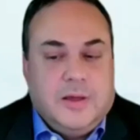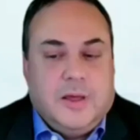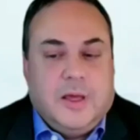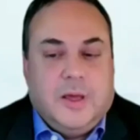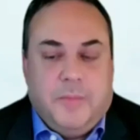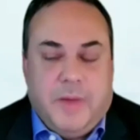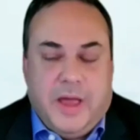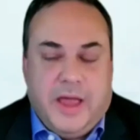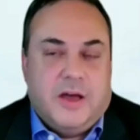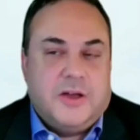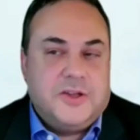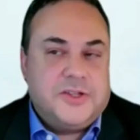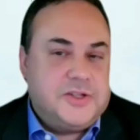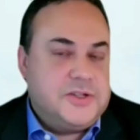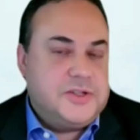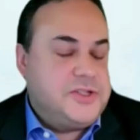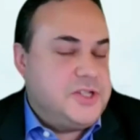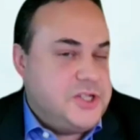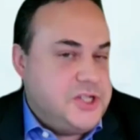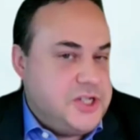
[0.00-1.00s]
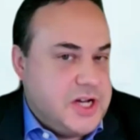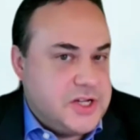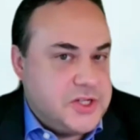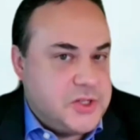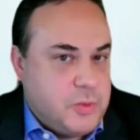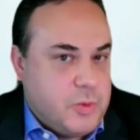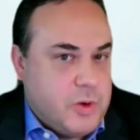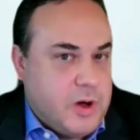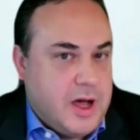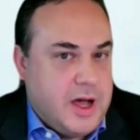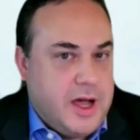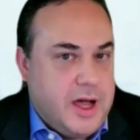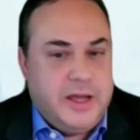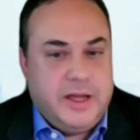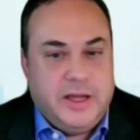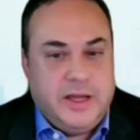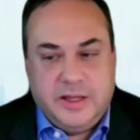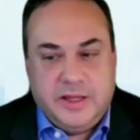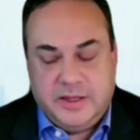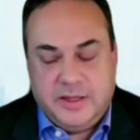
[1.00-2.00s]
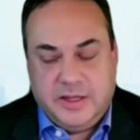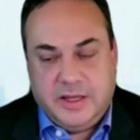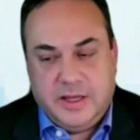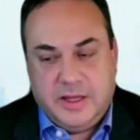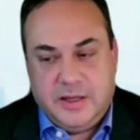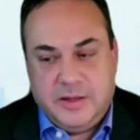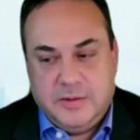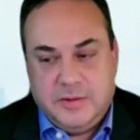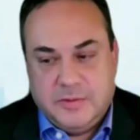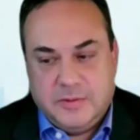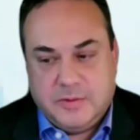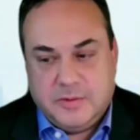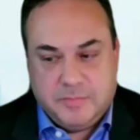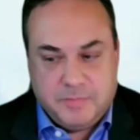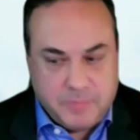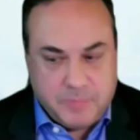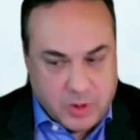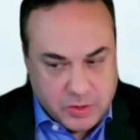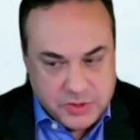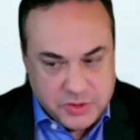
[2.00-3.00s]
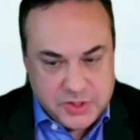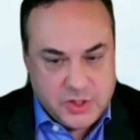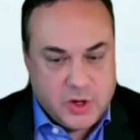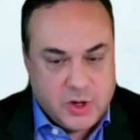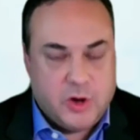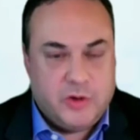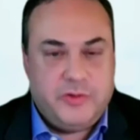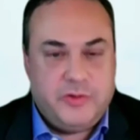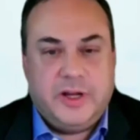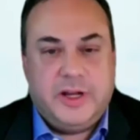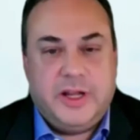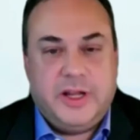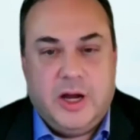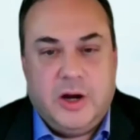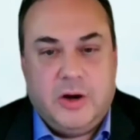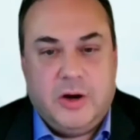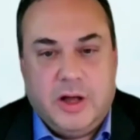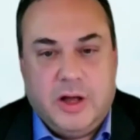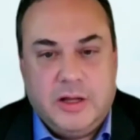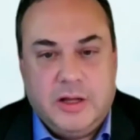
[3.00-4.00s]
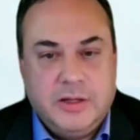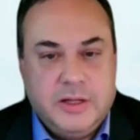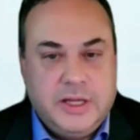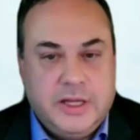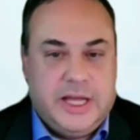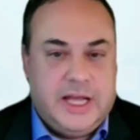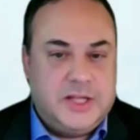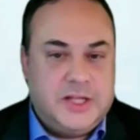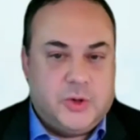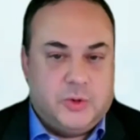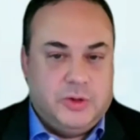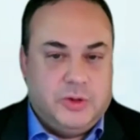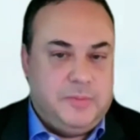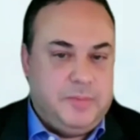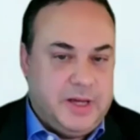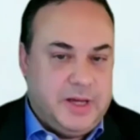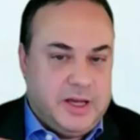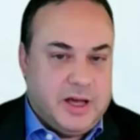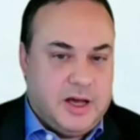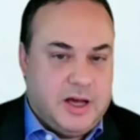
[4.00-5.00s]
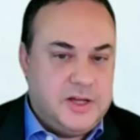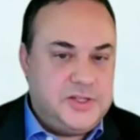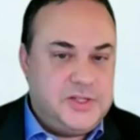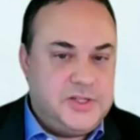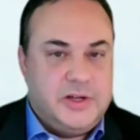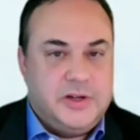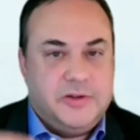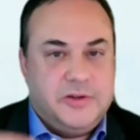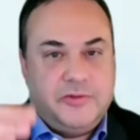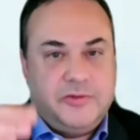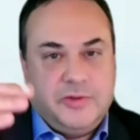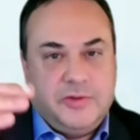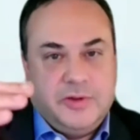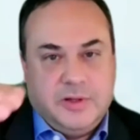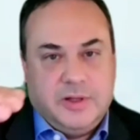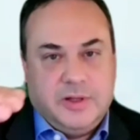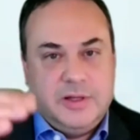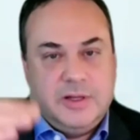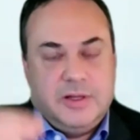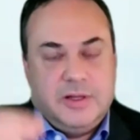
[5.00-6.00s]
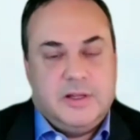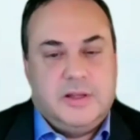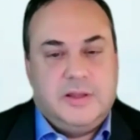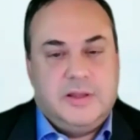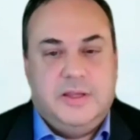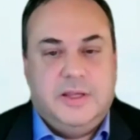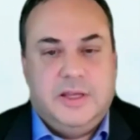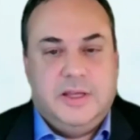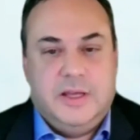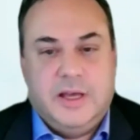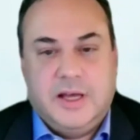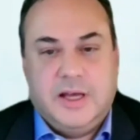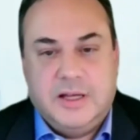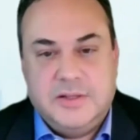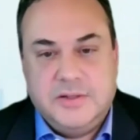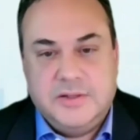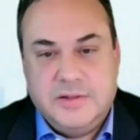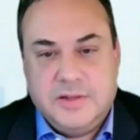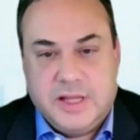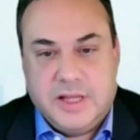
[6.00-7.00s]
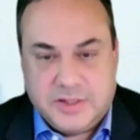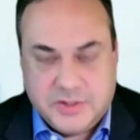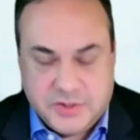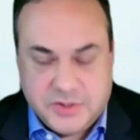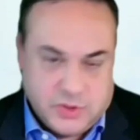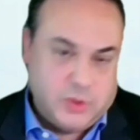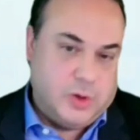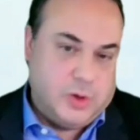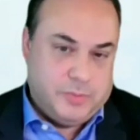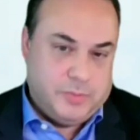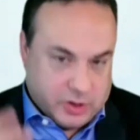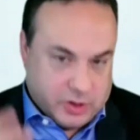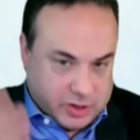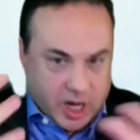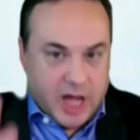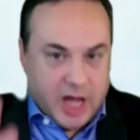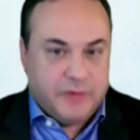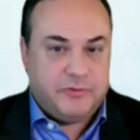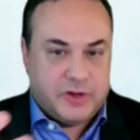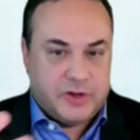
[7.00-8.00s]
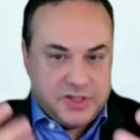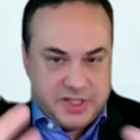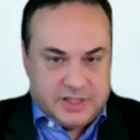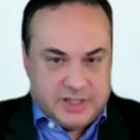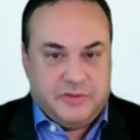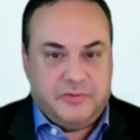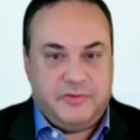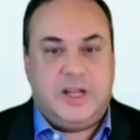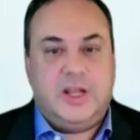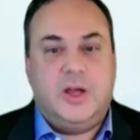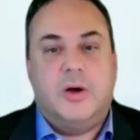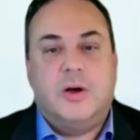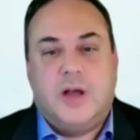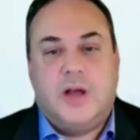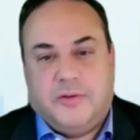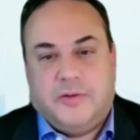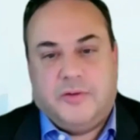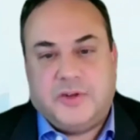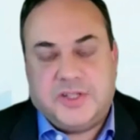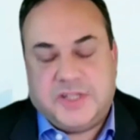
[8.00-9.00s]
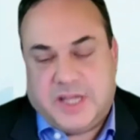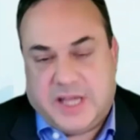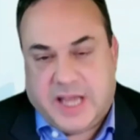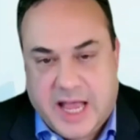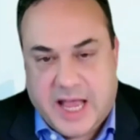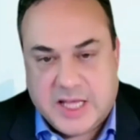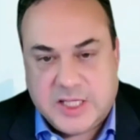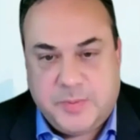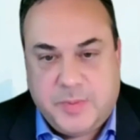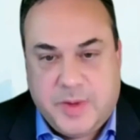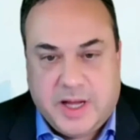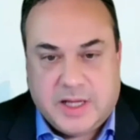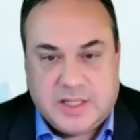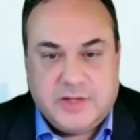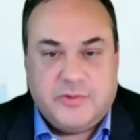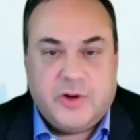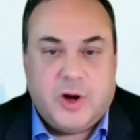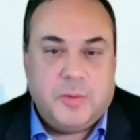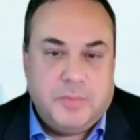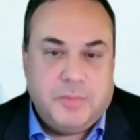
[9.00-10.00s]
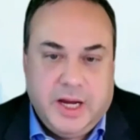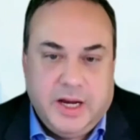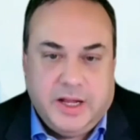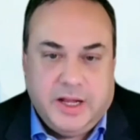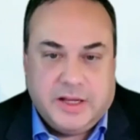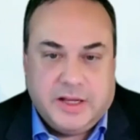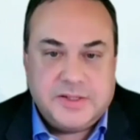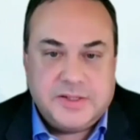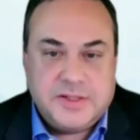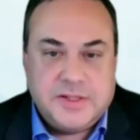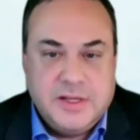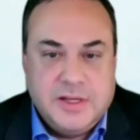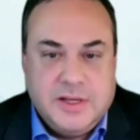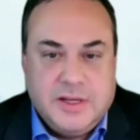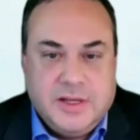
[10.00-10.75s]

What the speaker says: It may also suggest why in the post-COVID era, it's only because of the like Zoom, the conferencing, the video conferencing aspect of our meetings